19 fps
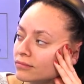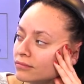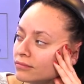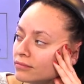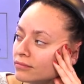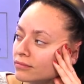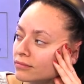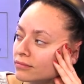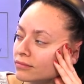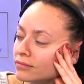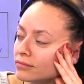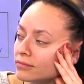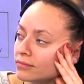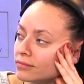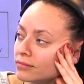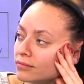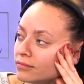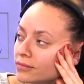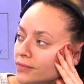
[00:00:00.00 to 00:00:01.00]

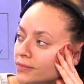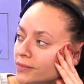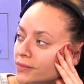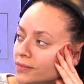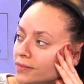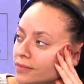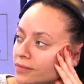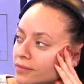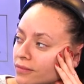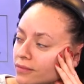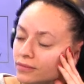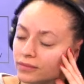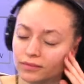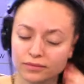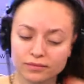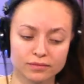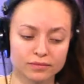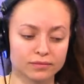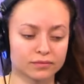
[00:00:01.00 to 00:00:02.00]

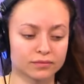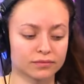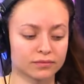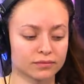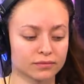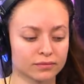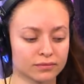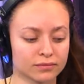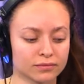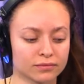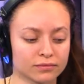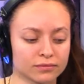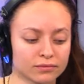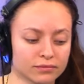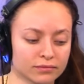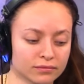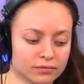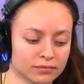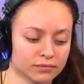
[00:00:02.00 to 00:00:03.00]

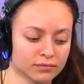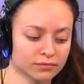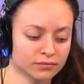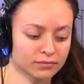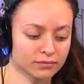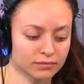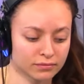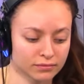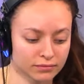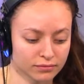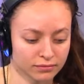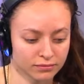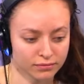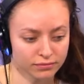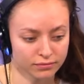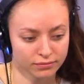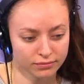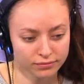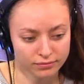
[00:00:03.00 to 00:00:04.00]

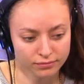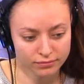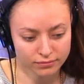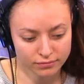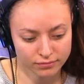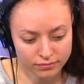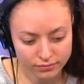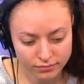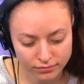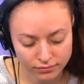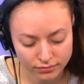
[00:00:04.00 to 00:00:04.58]
(not speaking)